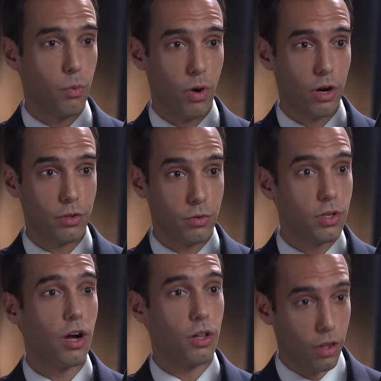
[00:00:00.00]
where mm-hmm. you
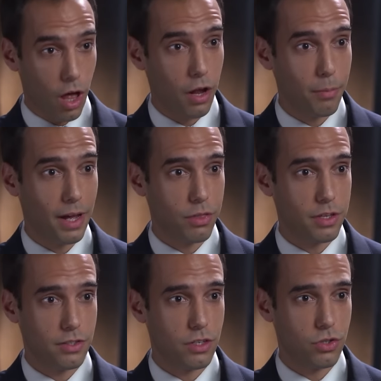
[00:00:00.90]
talk a lot about
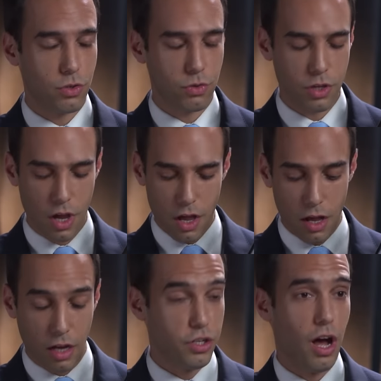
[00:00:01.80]
these issues.
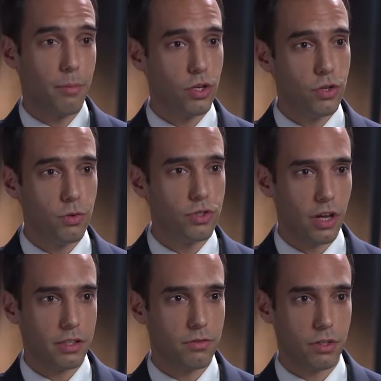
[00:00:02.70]
Mm-hmm. You know, I'm a huge
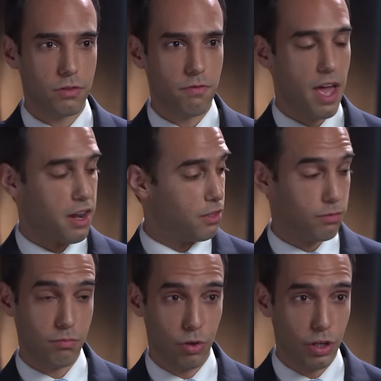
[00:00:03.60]
science fiction fan.
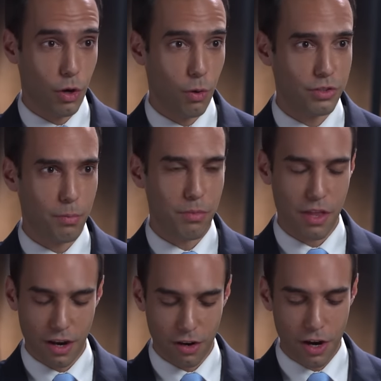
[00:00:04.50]
Great. This really holds up
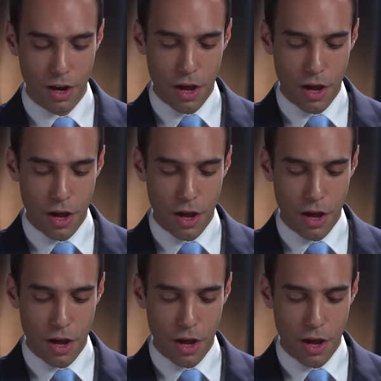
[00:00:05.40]
there. Good.